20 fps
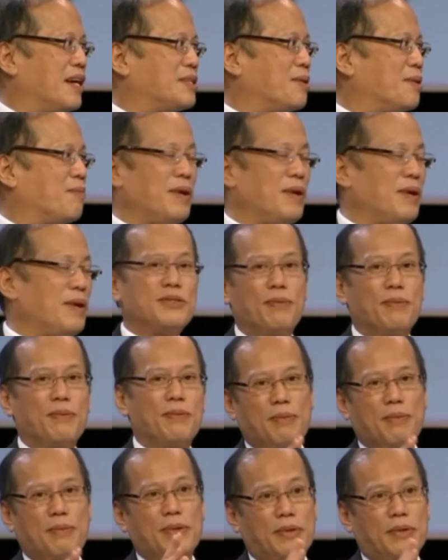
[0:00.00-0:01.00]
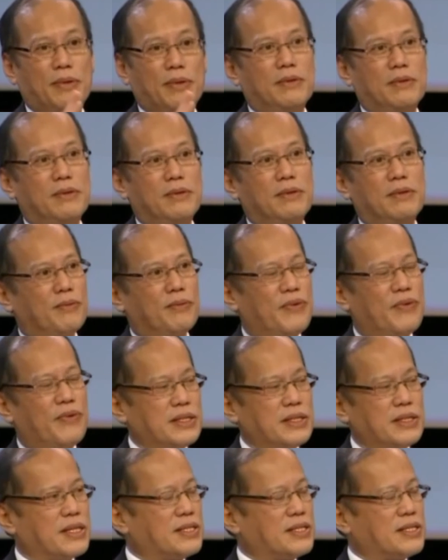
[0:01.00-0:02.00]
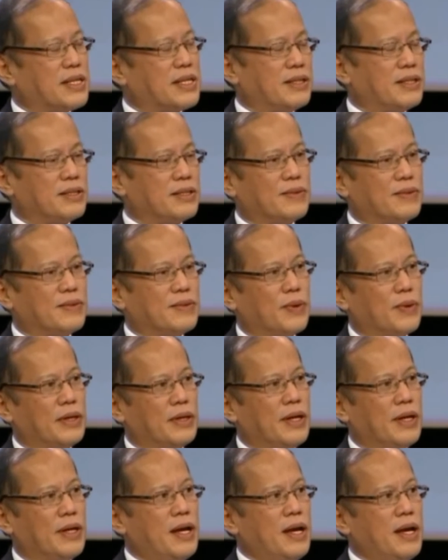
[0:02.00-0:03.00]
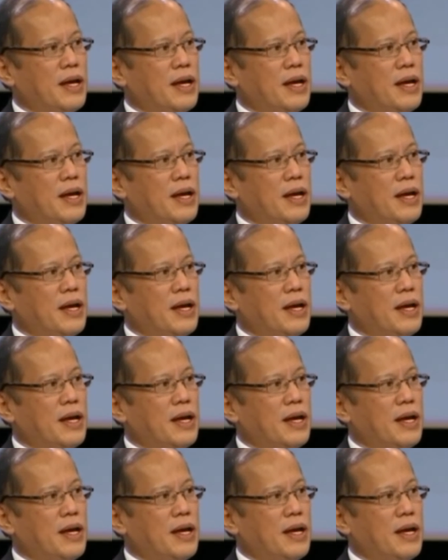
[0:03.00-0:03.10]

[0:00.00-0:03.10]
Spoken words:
as a means to be able to face the challenges of the world.